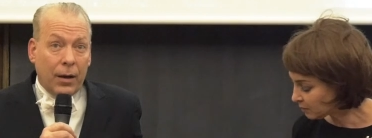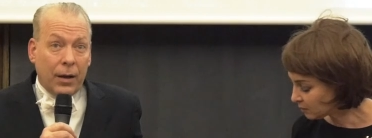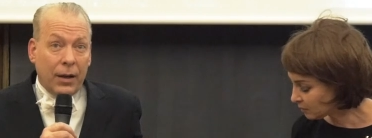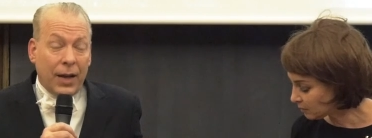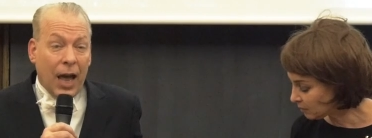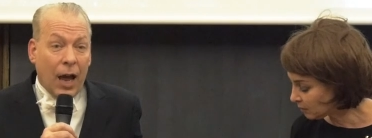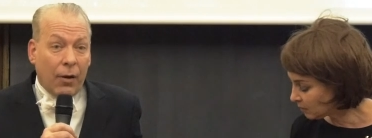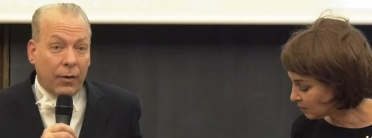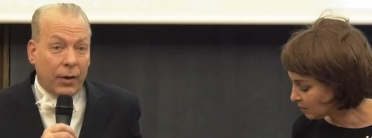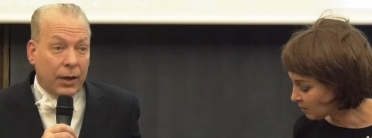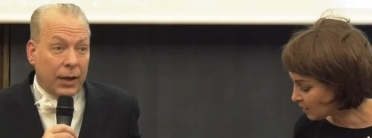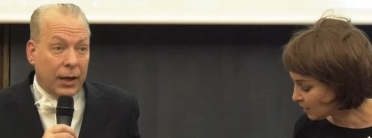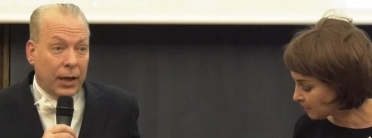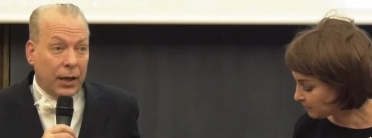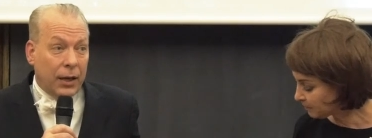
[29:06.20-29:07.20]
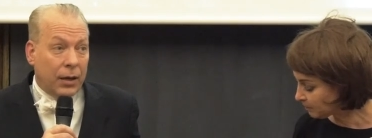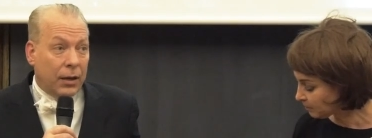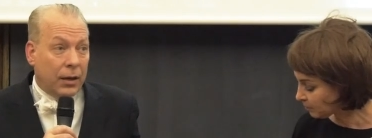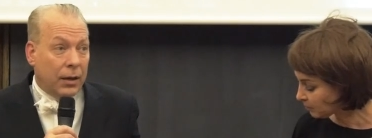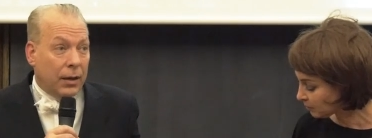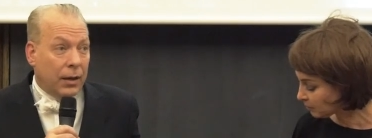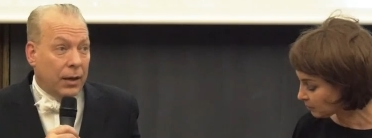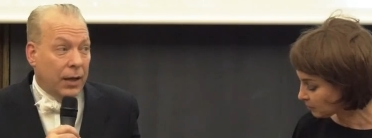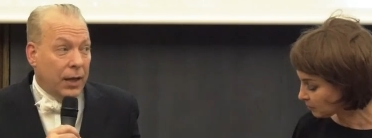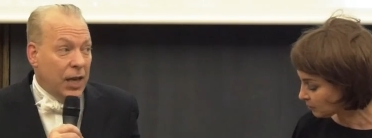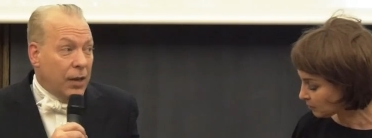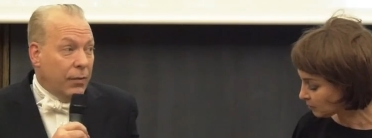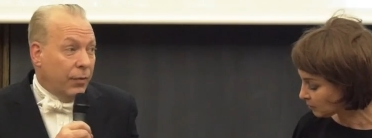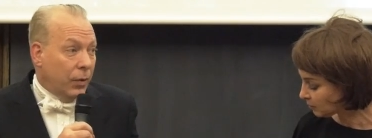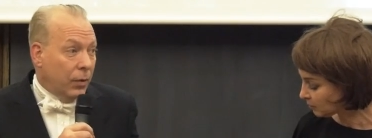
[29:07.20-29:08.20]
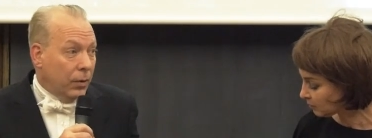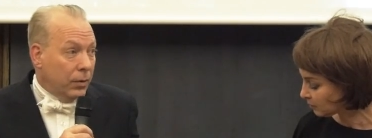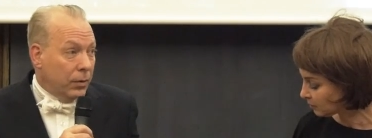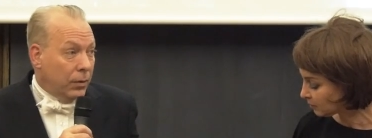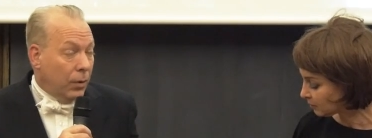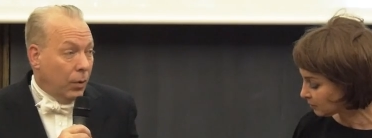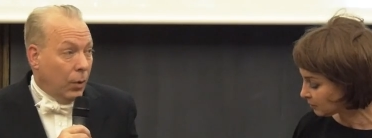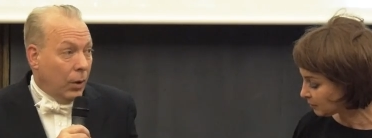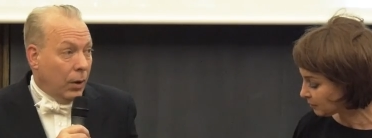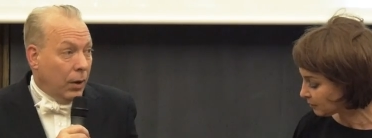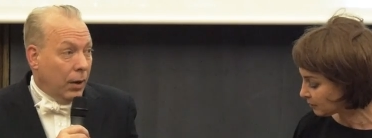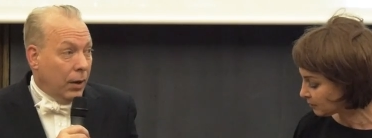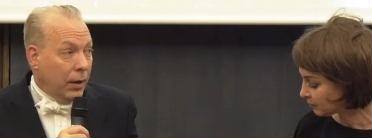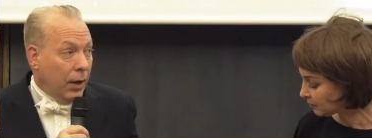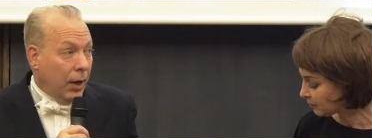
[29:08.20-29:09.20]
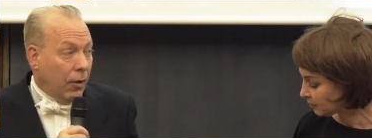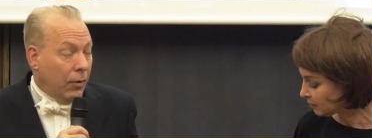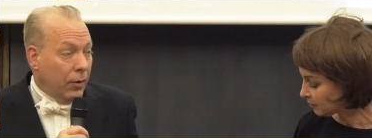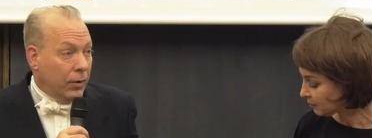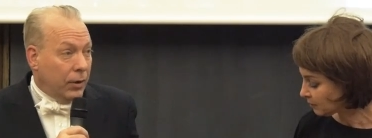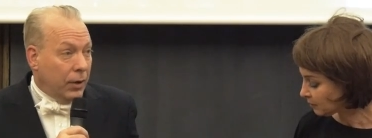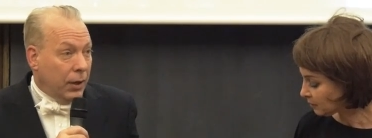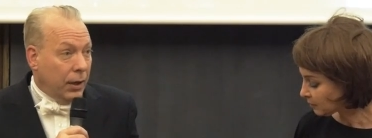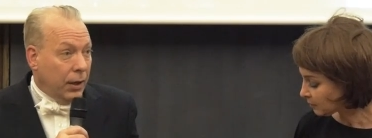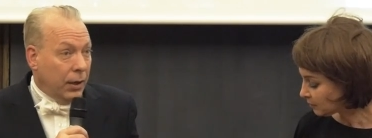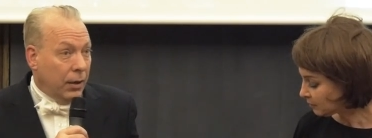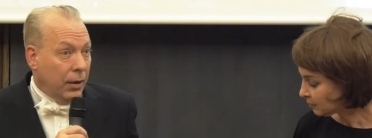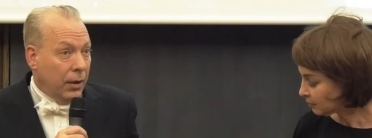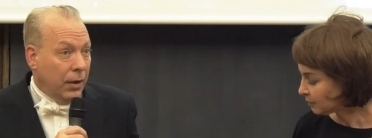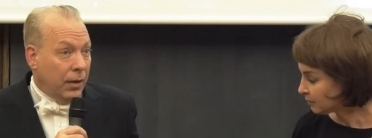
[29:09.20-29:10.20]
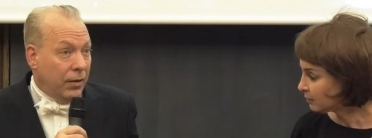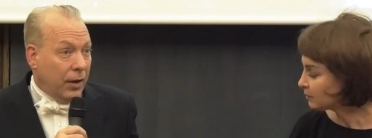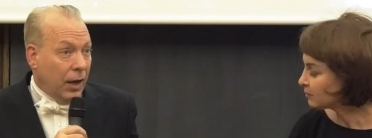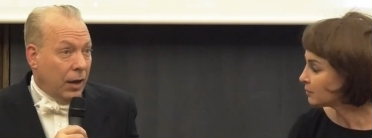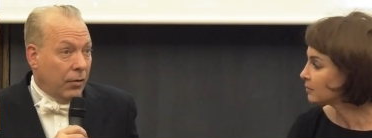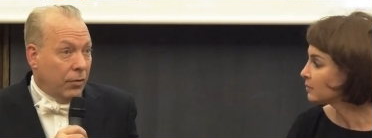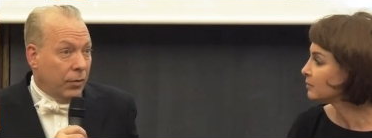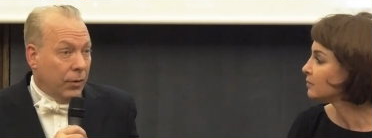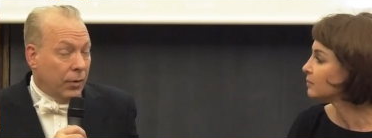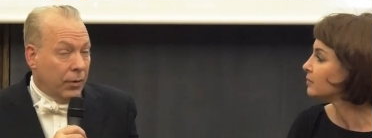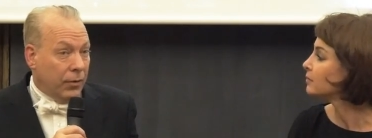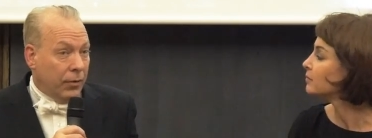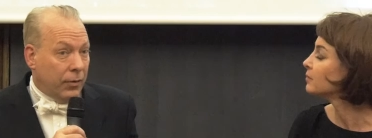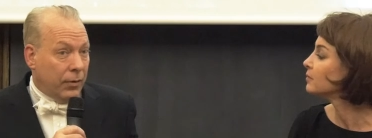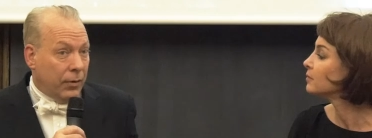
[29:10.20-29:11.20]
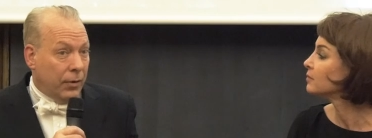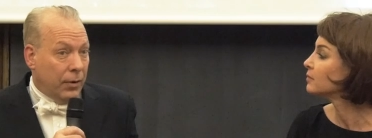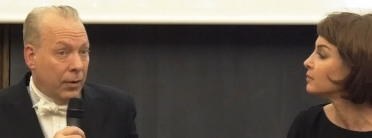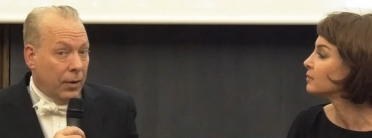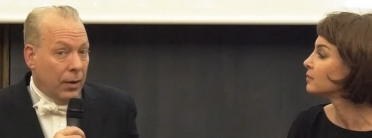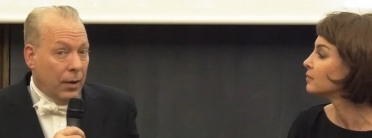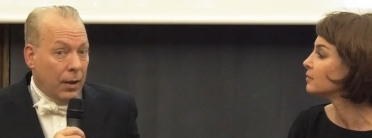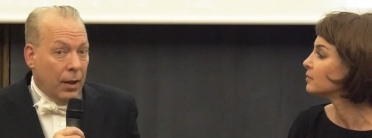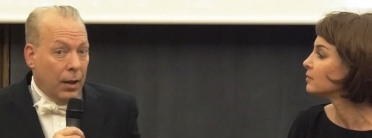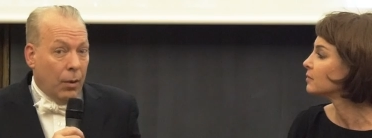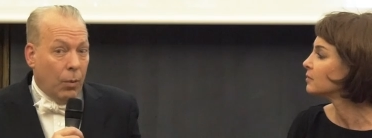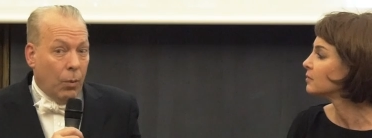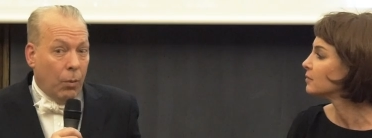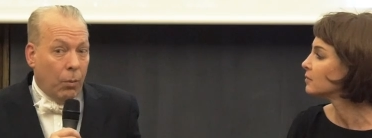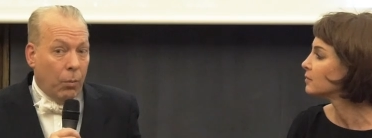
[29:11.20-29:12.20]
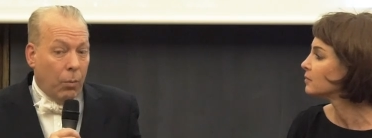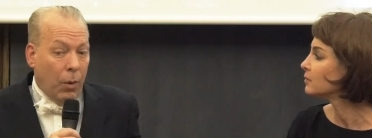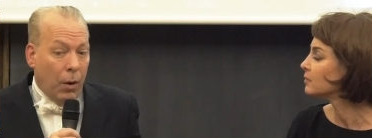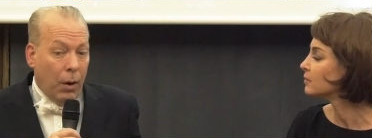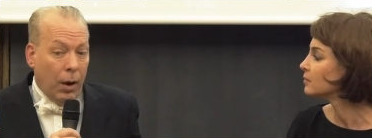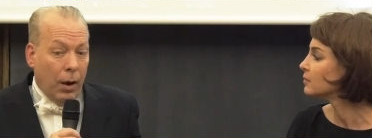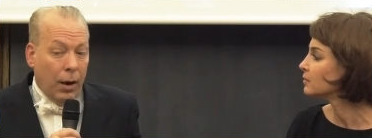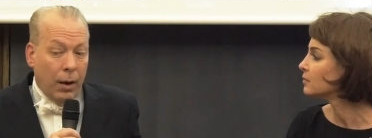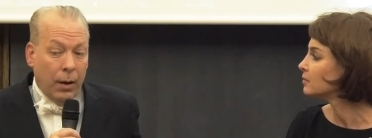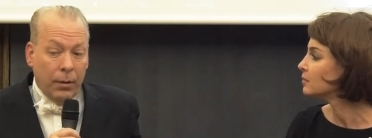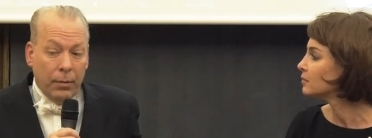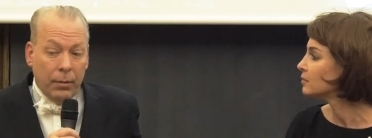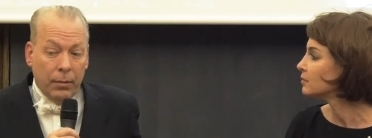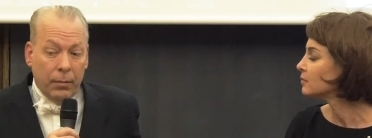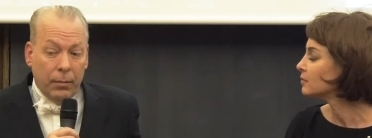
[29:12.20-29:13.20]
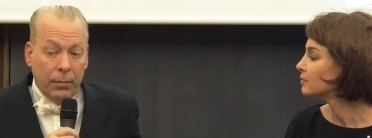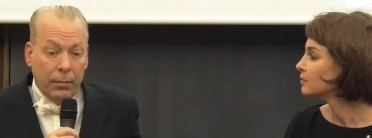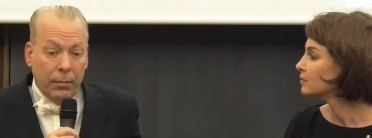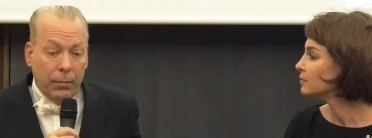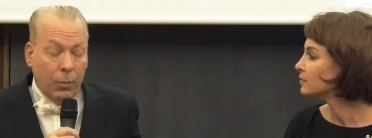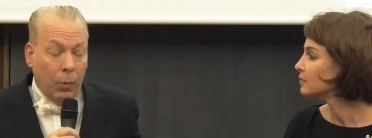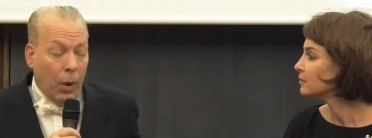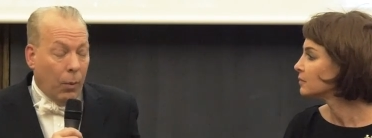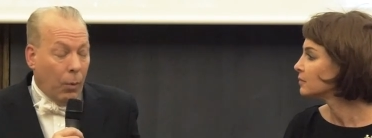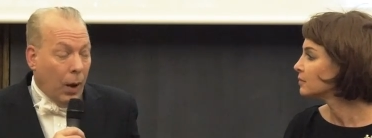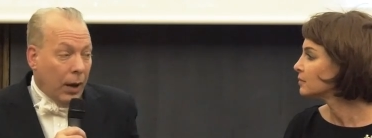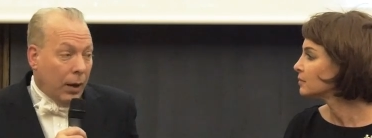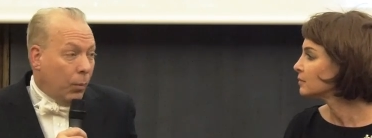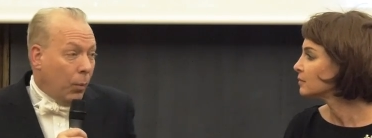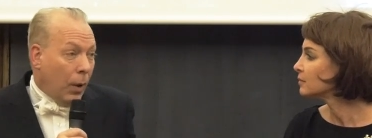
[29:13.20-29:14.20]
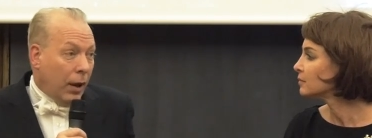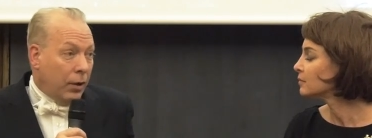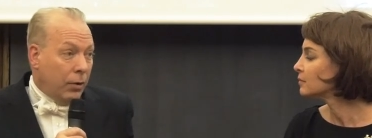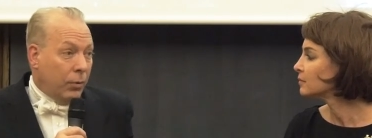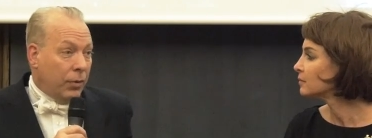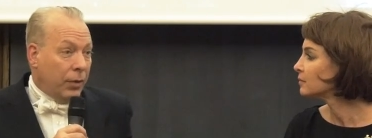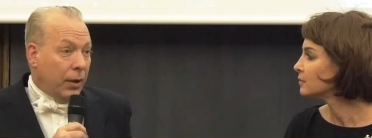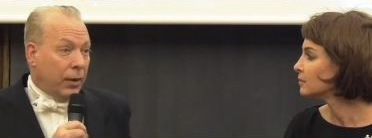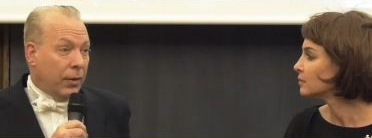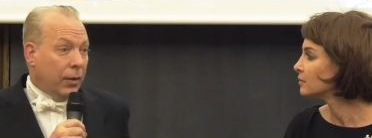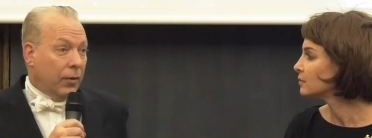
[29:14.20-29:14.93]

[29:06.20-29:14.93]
Speaker 1: inherently evil or inherently dangerous. Uh, why, why do you think